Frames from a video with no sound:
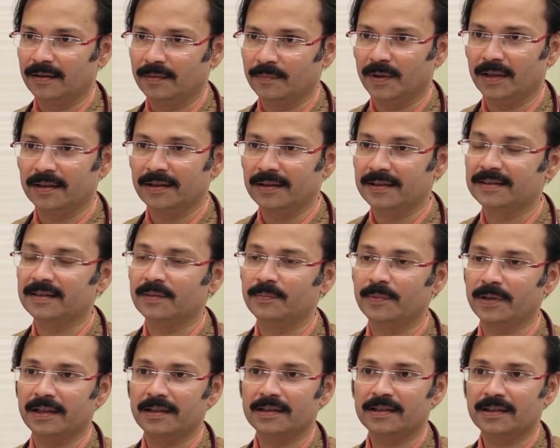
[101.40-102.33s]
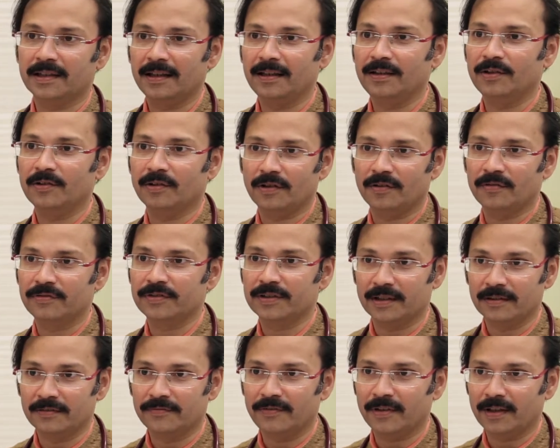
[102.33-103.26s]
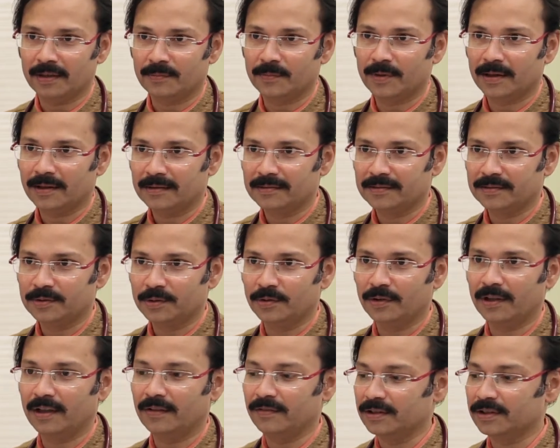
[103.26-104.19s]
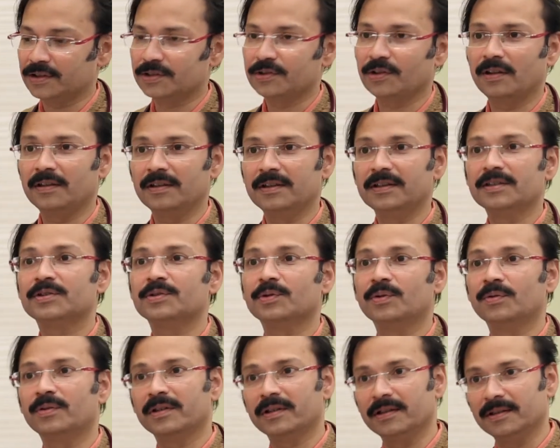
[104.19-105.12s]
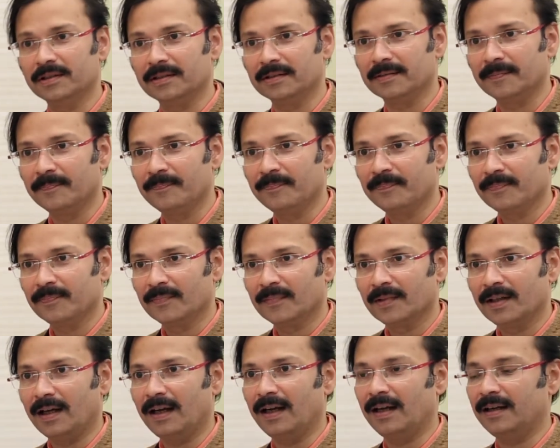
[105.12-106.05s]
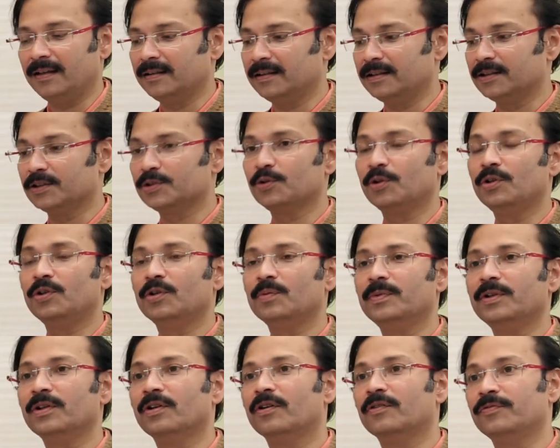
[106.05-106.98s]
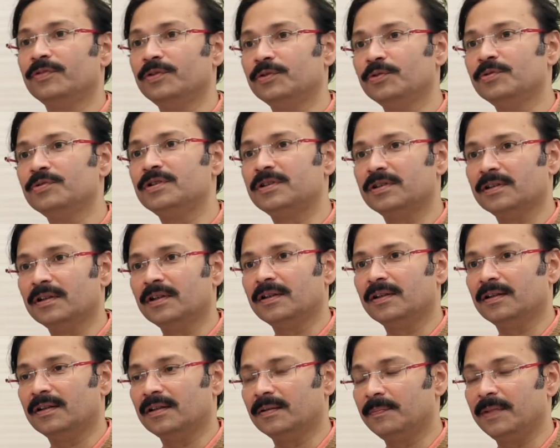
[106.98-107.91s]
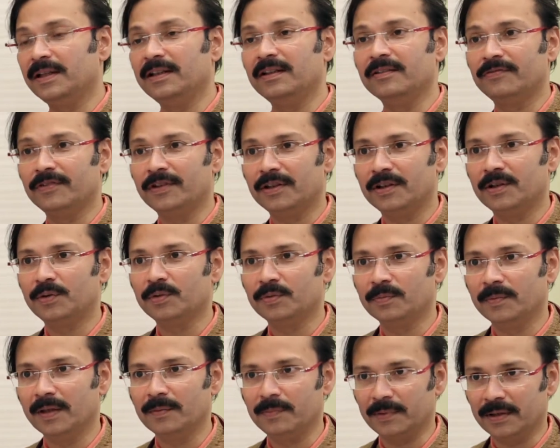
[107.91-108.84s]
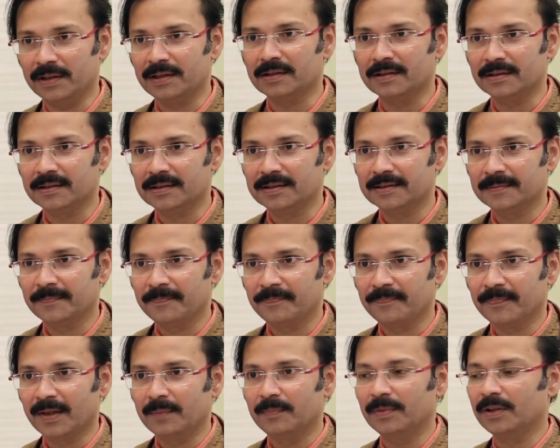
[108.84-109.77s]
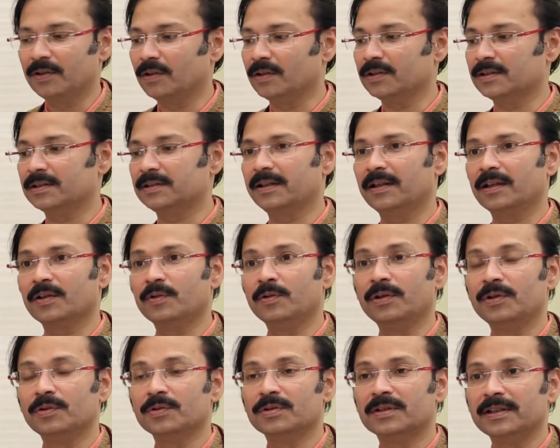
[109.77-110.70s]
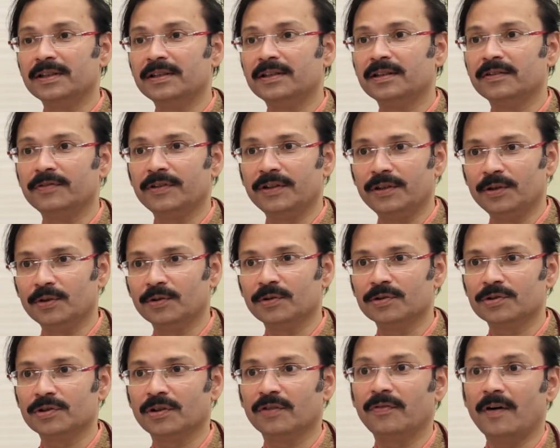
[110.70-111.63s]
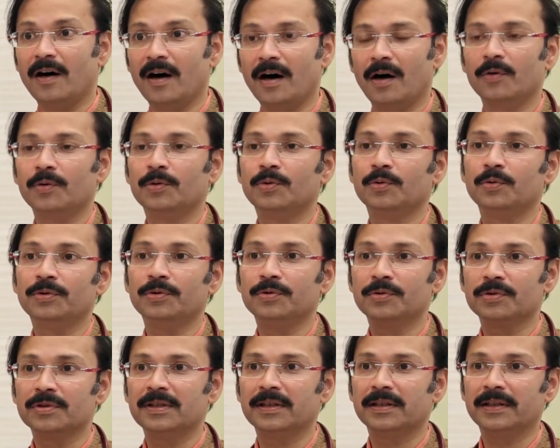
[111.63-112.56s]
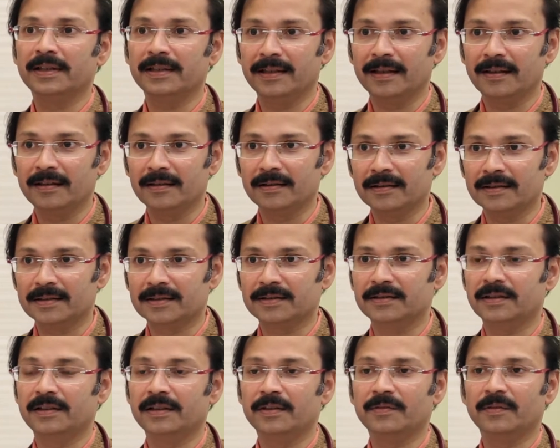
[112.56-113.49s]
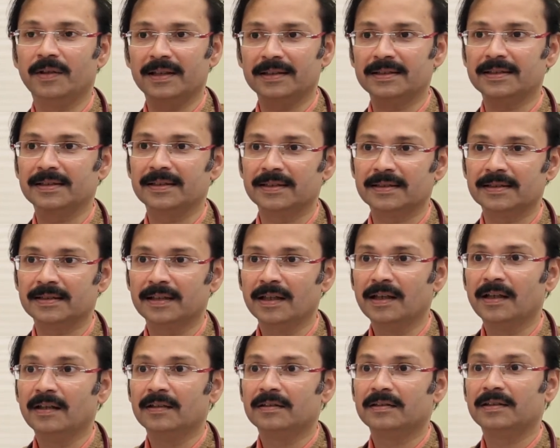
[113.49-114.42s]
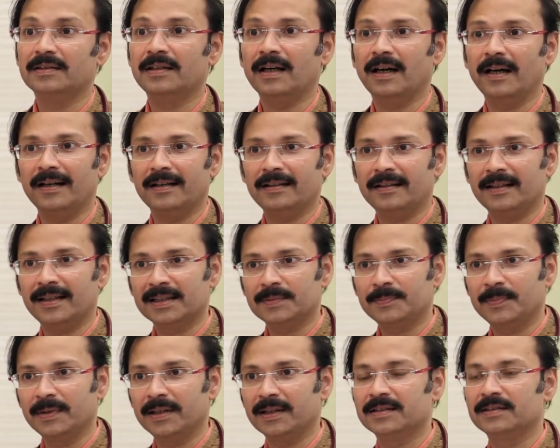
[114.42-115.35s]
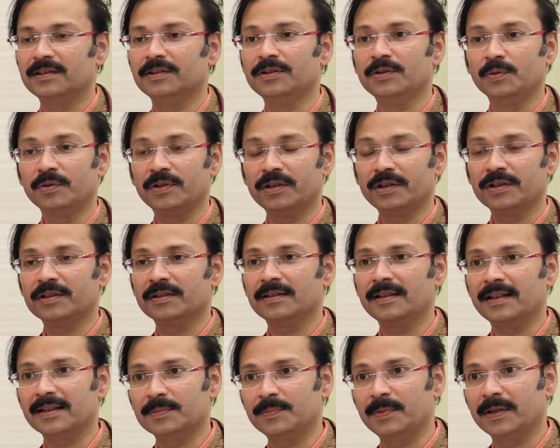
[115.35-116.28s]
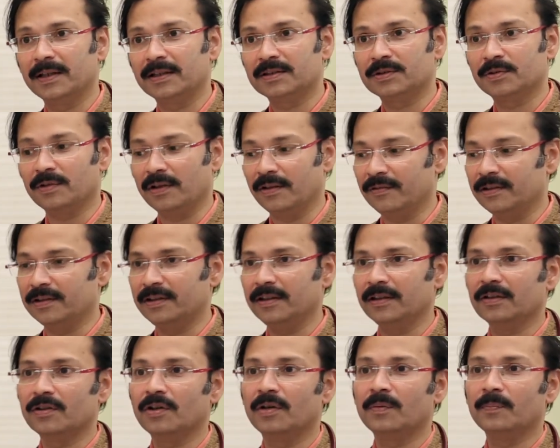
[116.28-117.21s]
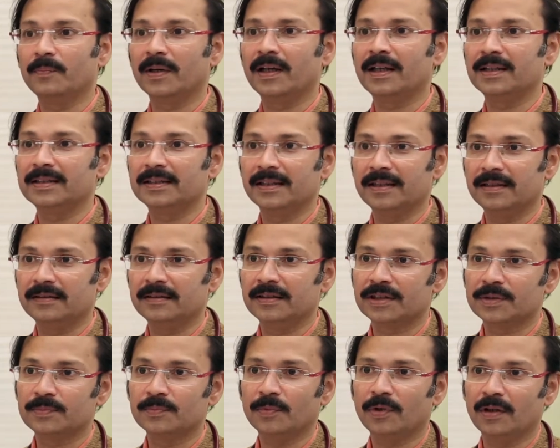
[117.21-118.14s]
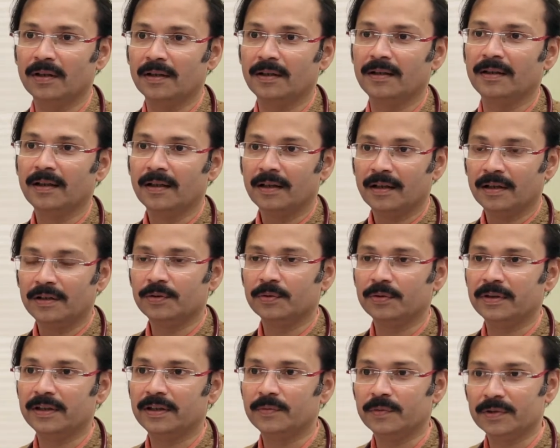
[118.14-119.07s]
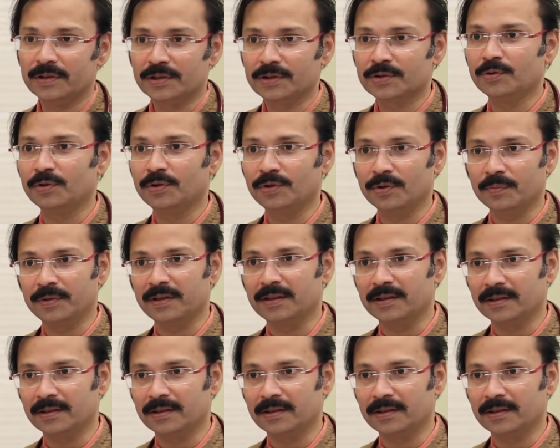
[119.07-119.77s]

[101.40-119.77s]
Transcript: But it's the brainchild of Sun Pharma who have installed this over here and it is going to be of huge uh, benefit to my patients because they are going to see the videos of how to use the inhalers, the devices, the diet aspects, the nutrition aspects. So everything comprising in this small unit which is going to be